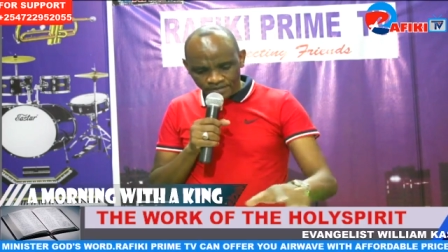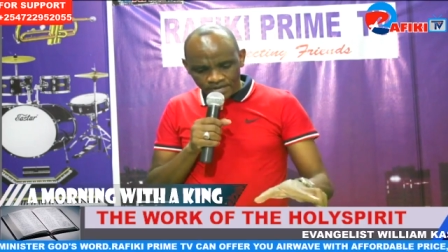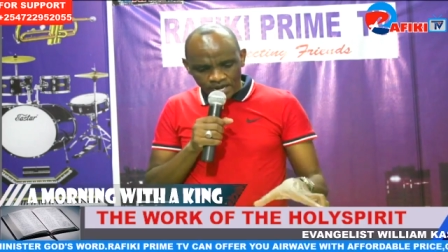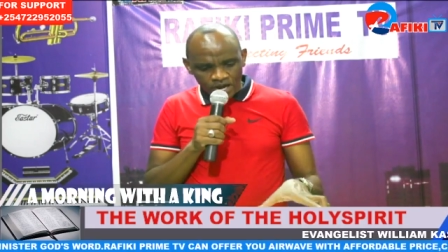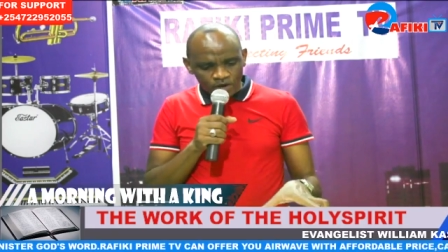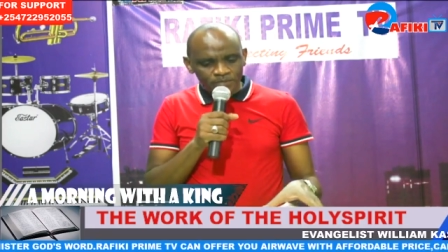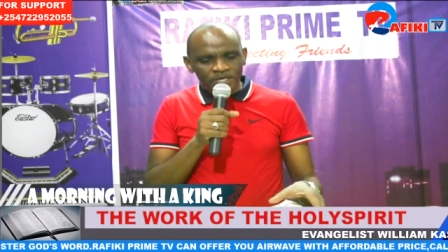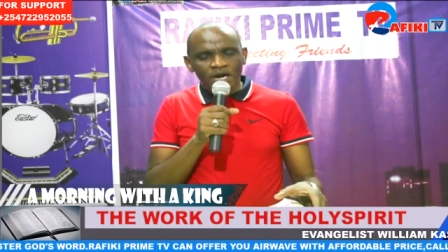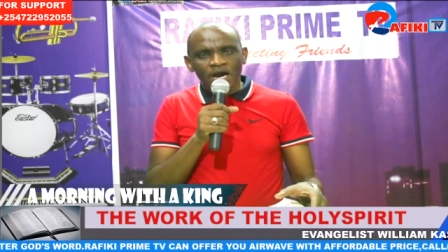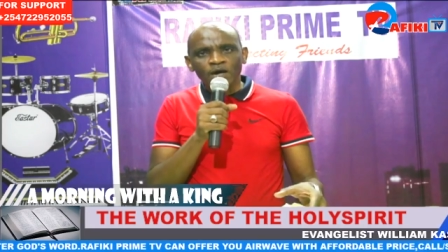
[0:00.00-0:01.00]
I'll be,
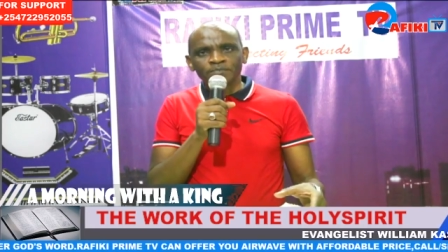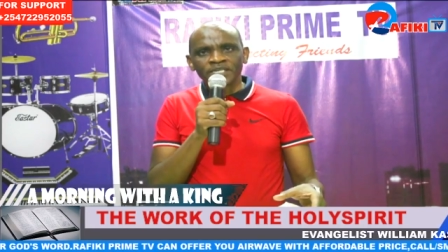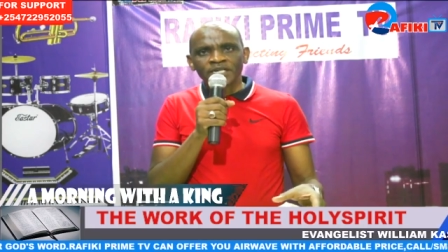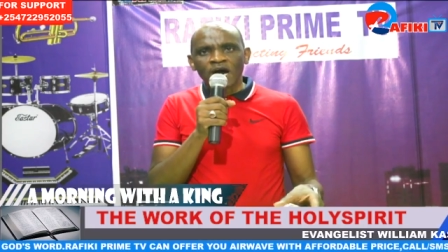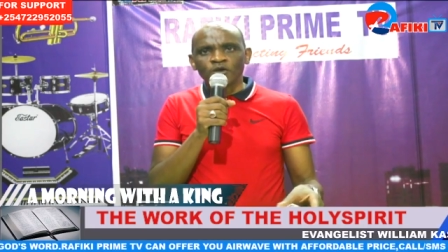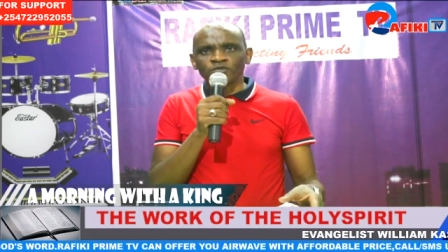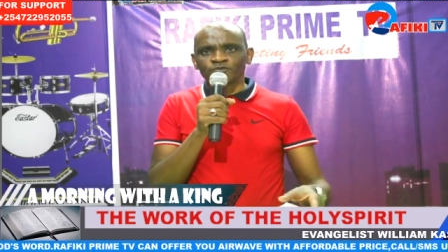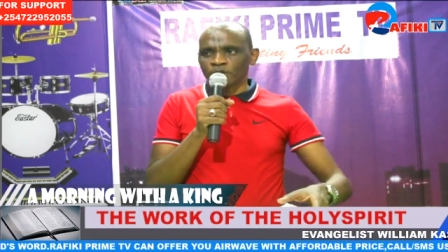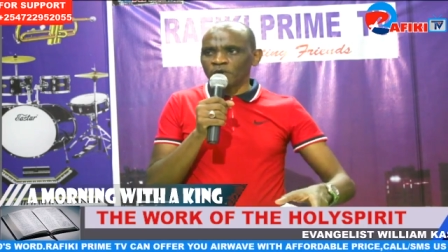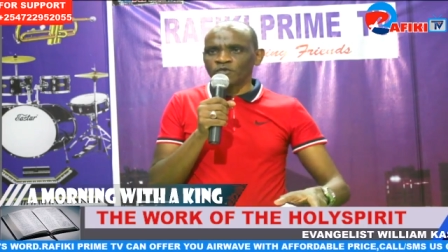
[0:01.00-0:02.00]
I've been out for
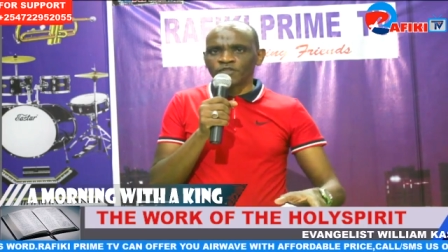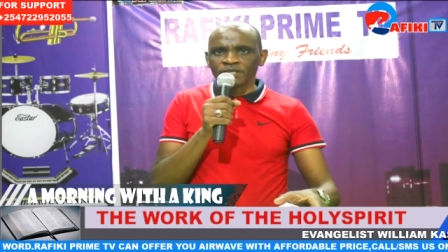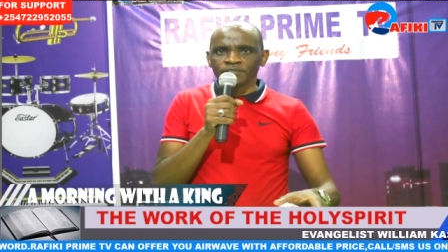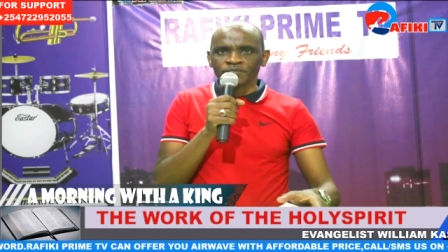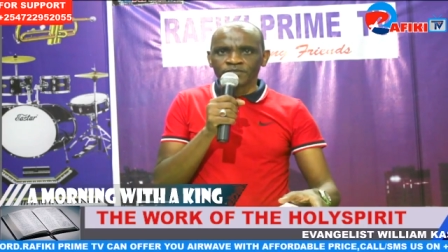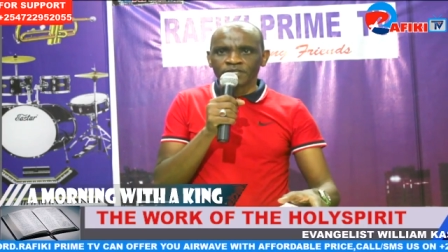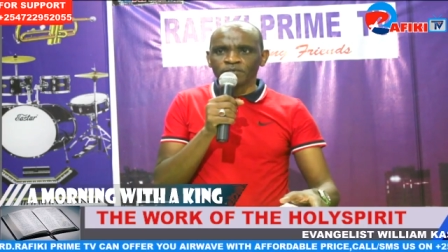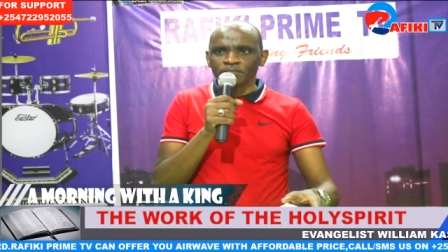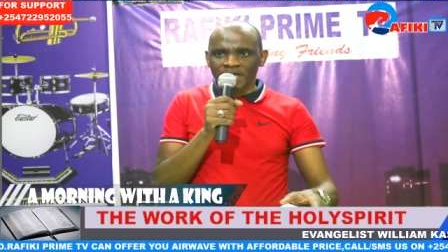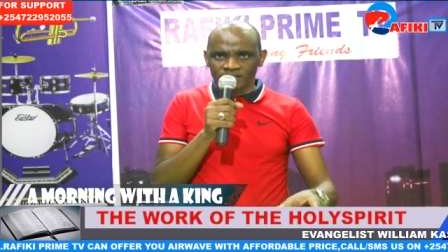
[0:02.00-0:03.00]
about three, three
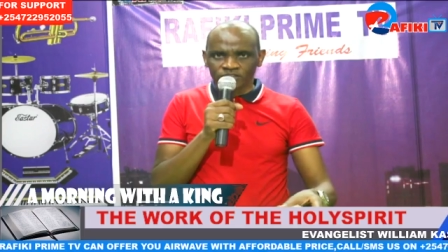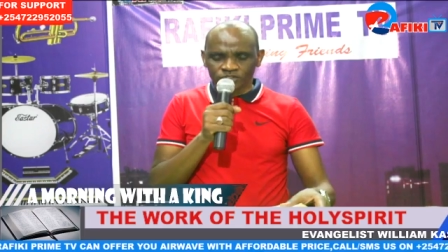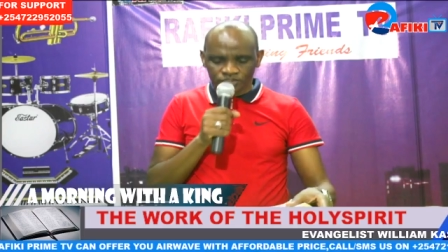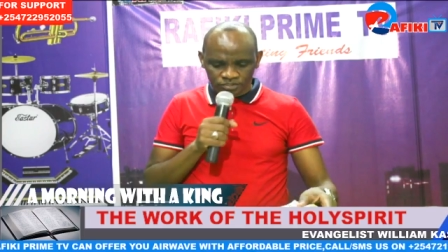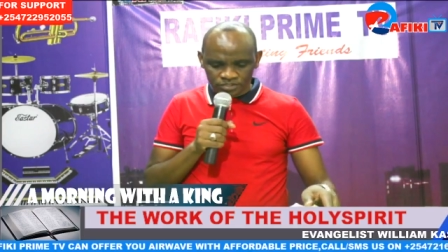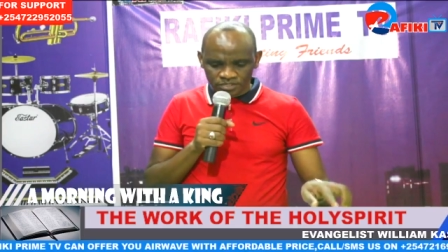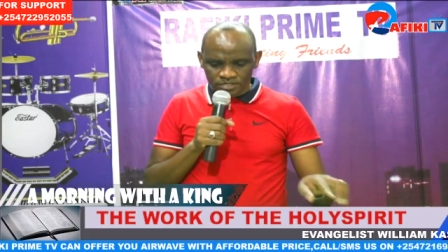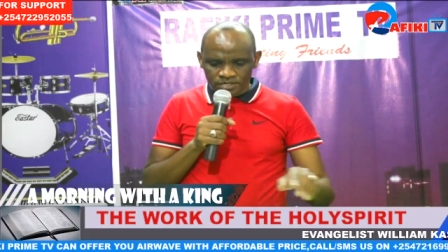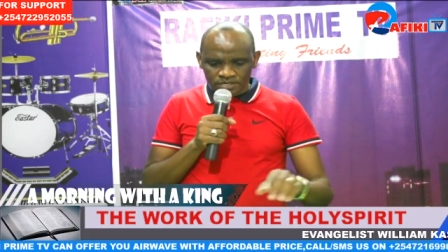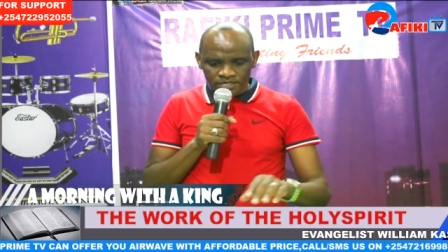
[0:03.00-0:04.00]
months
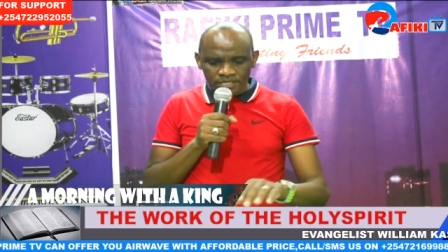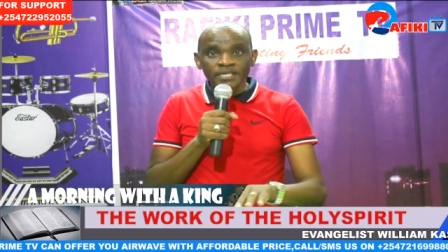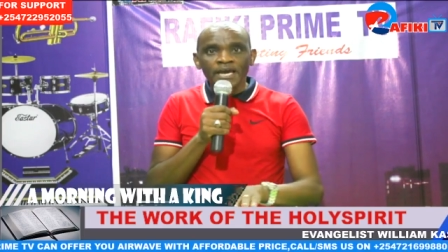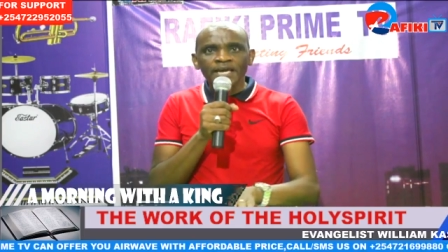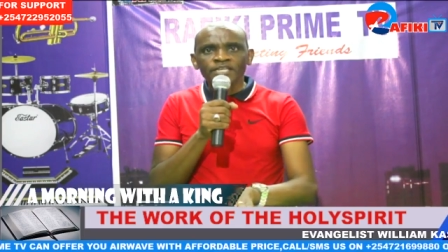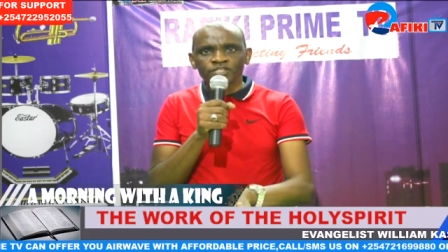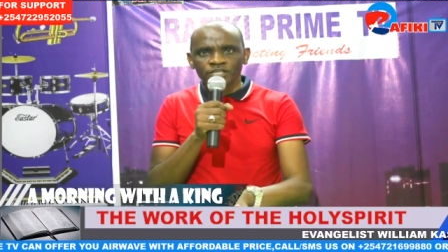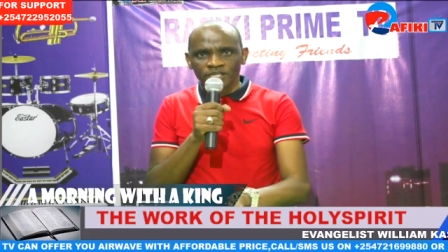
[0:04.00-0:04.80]
in Asia